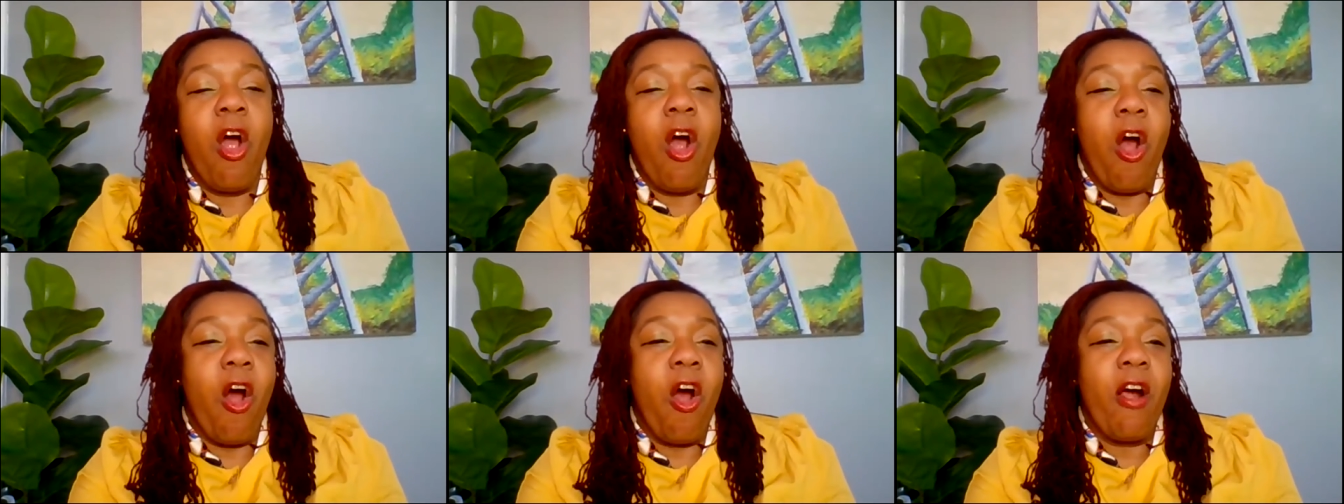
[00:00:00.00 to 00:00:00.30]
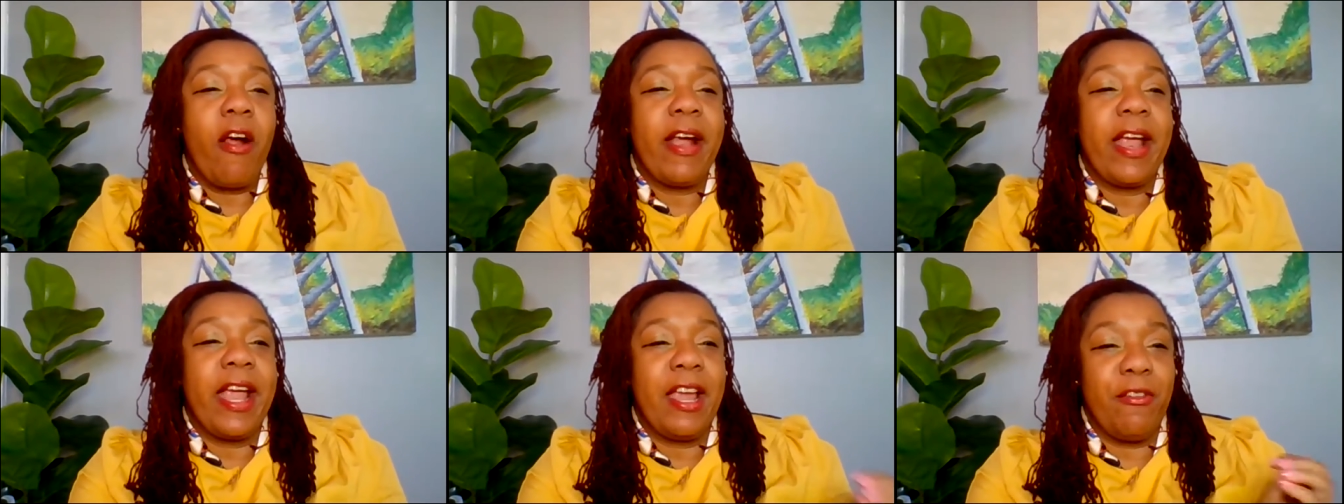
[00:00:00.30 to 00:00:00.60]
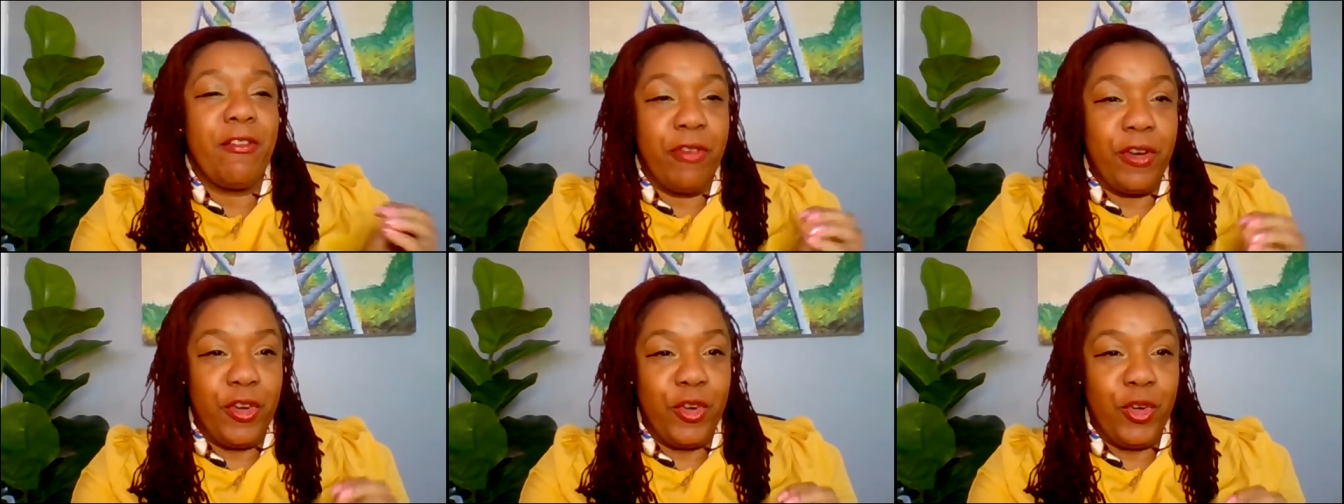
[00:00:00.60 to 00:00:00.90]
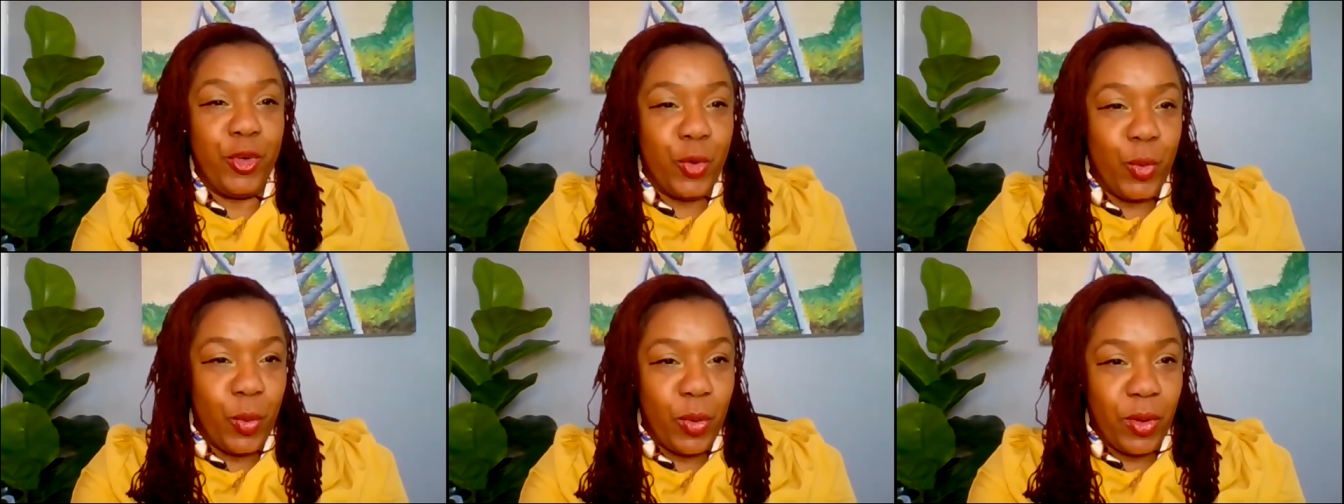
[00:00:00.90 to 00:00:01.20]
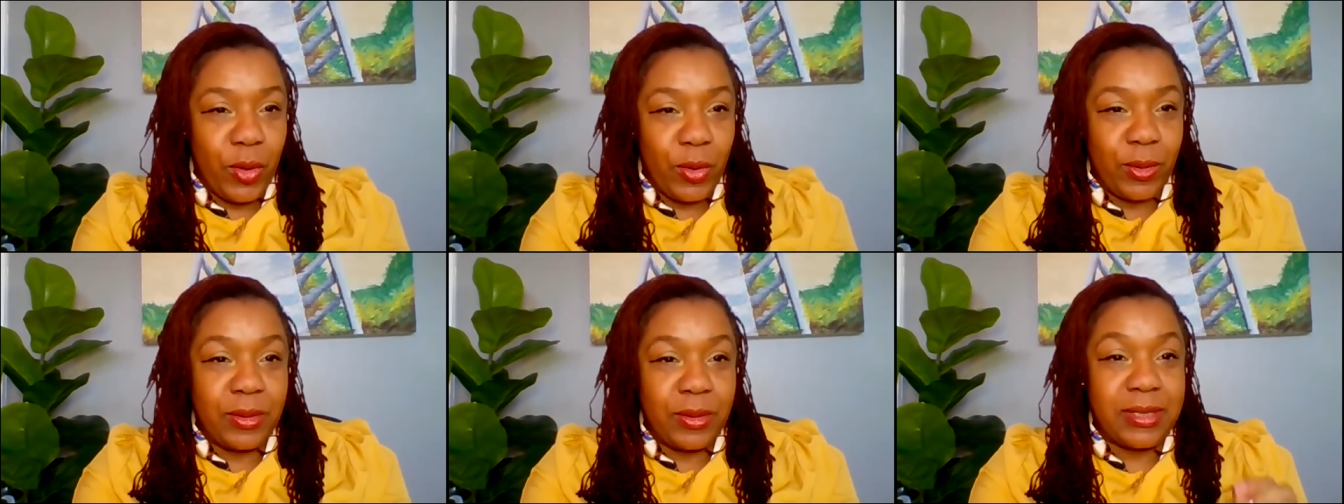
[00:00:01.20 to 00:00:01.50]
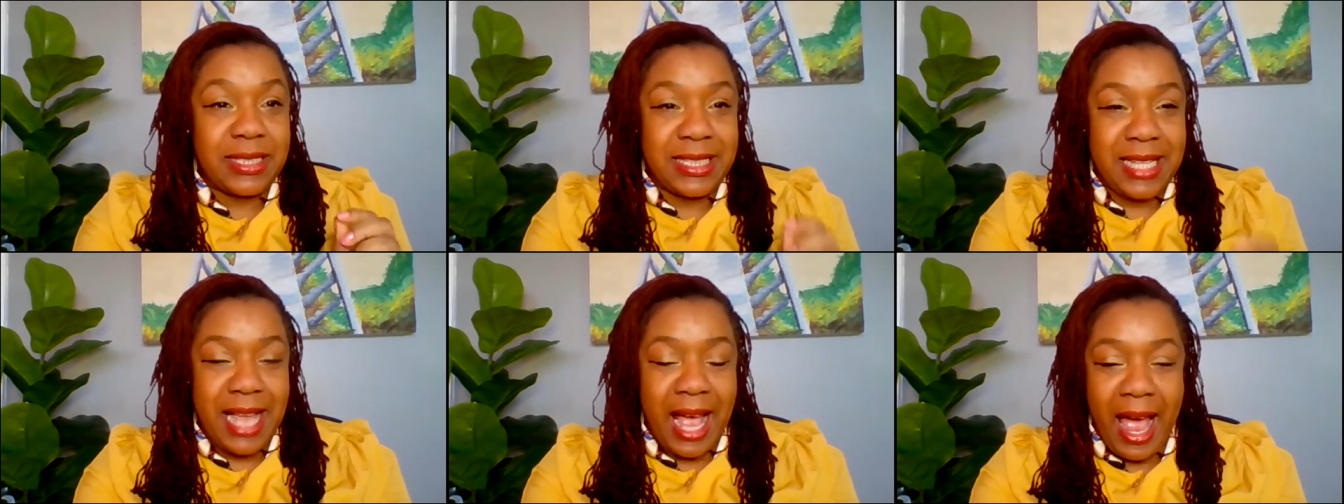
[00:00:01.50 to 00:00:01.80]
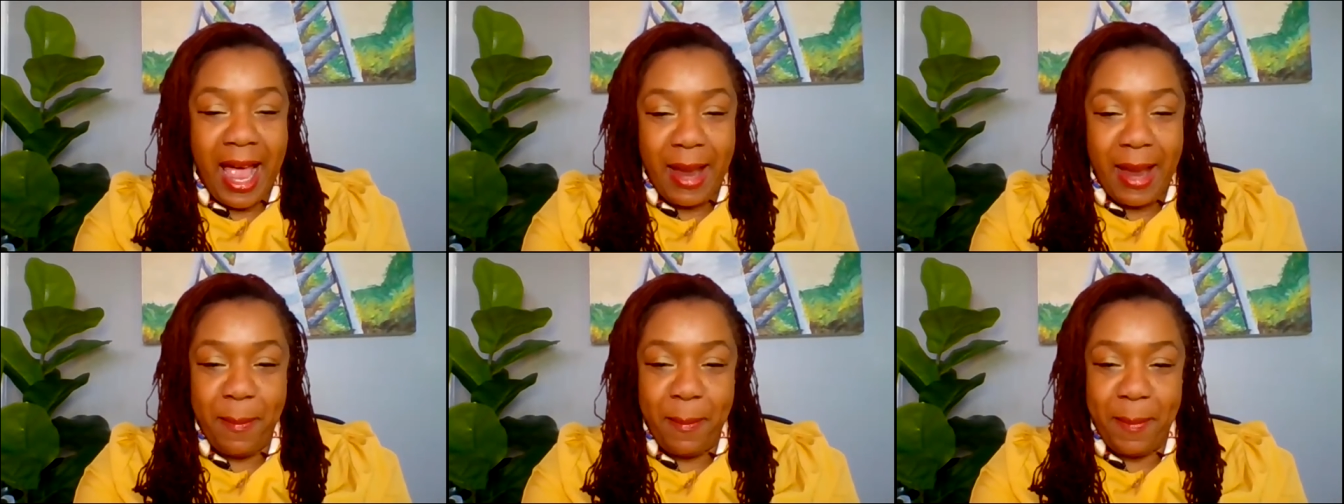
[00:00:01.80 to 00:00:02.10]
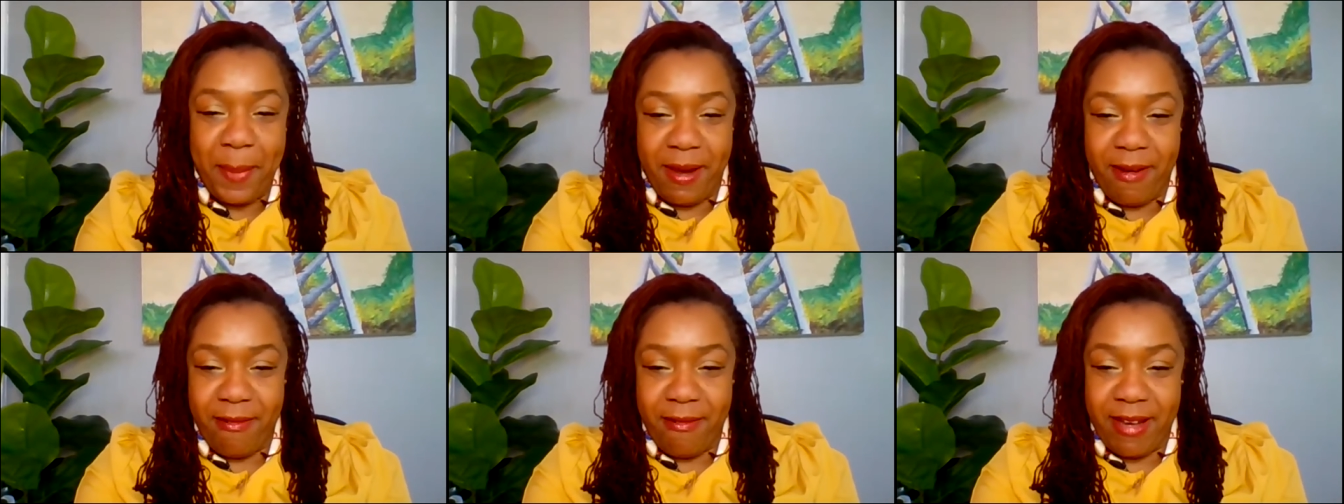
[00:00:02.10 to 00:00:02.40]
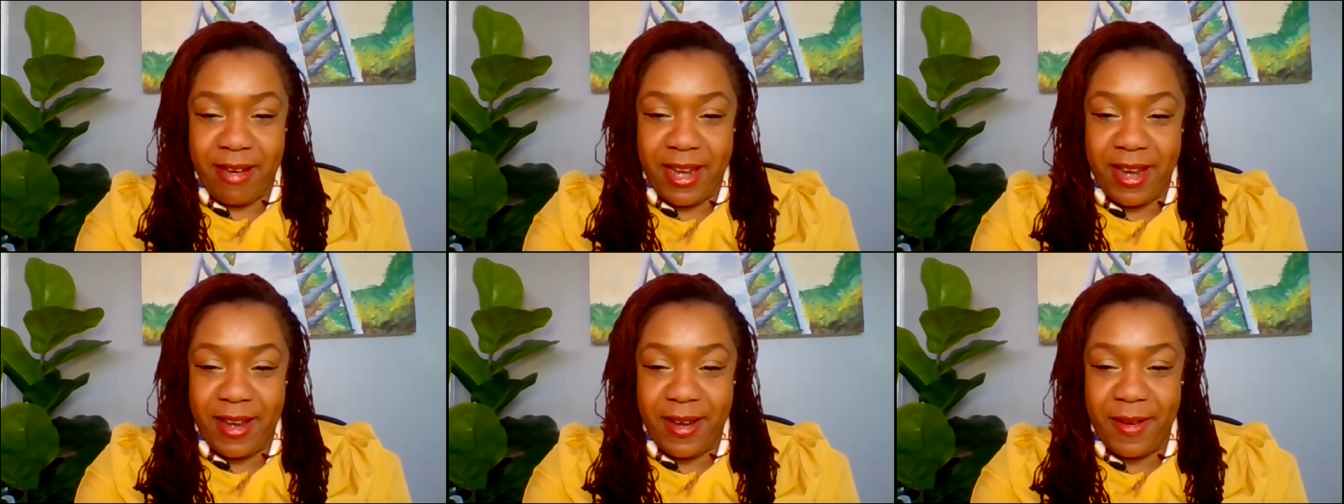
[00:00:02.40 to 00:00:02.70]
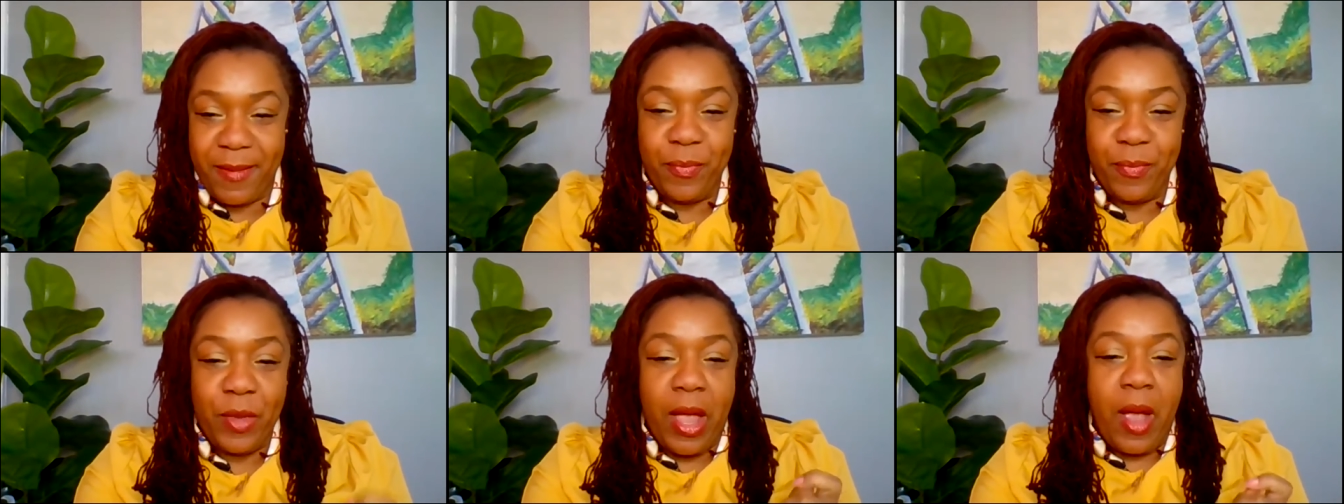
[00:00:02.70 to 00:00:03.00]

are a renewal time period